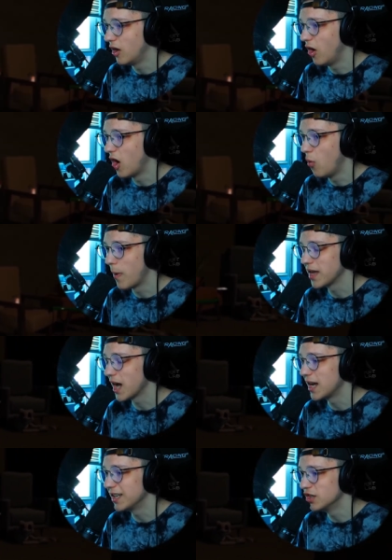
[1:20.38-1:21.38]
Oh my god,
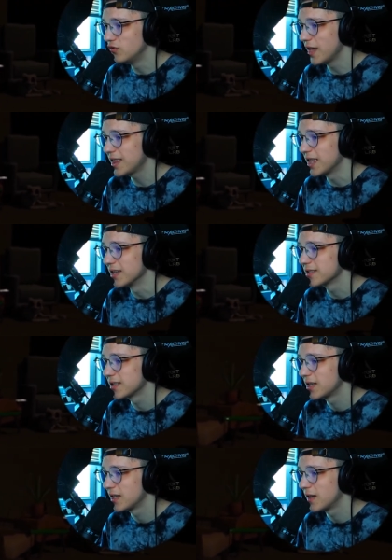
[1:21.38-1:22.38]
I don't like this.
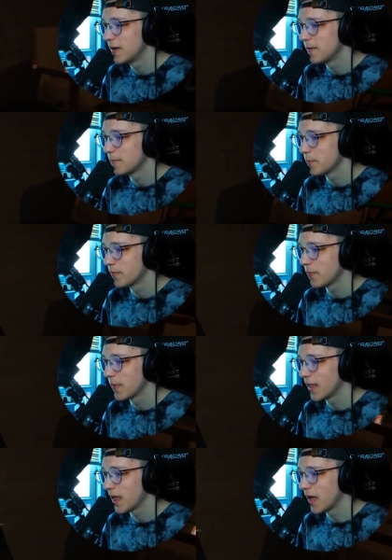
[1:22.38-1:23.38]

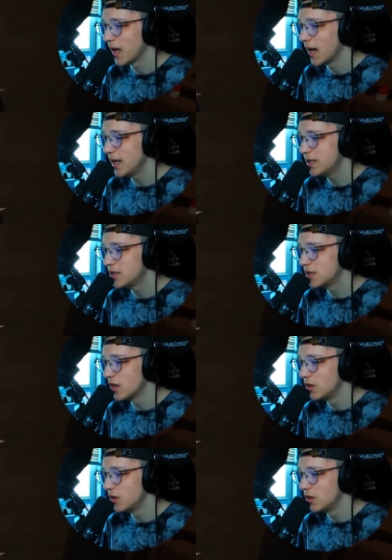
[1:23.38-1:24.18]
I don't...